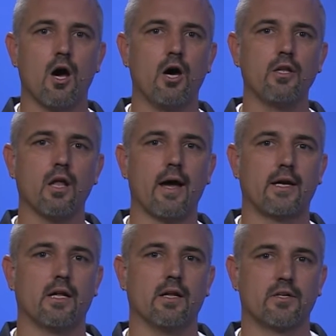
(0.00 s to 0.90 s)

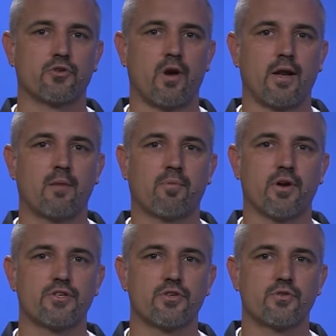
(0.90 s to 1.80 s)
Unlike electronic
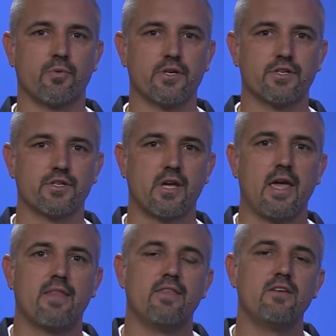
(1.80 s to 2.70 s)
pressure switches,
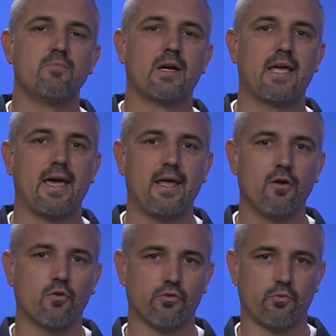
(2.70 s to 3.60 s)
these
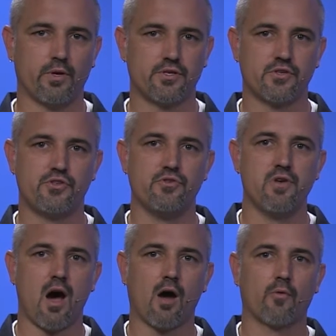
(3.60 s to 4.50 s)
mechanical switches do
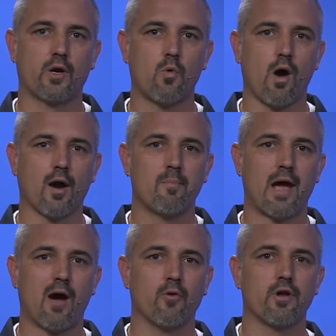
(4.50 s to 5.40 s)
not require
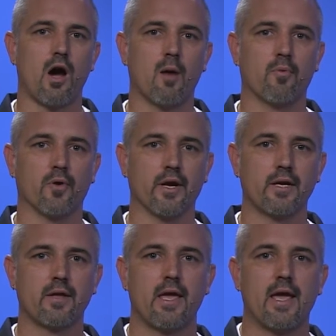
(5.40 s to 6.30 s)
power to
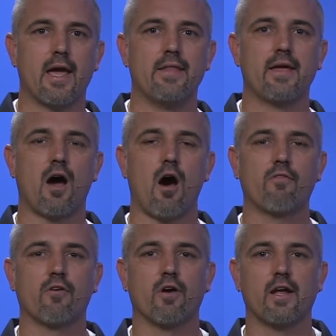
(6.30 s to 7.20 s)
operate and they
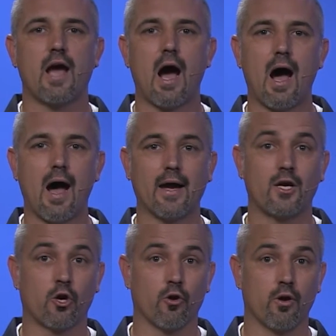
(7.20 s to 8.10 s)
offer a high
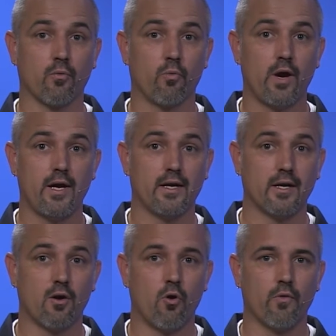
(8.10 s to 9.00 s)
current
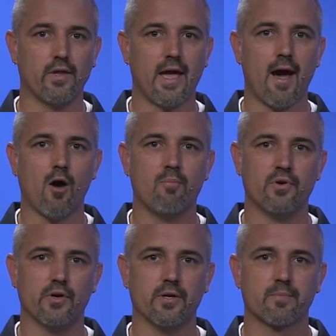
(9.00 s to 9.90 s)
rating on the
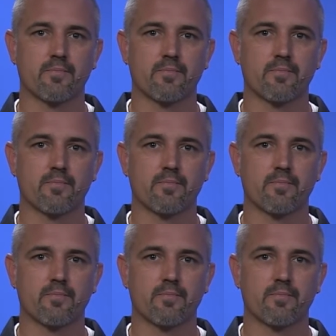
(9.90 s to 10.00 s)
output.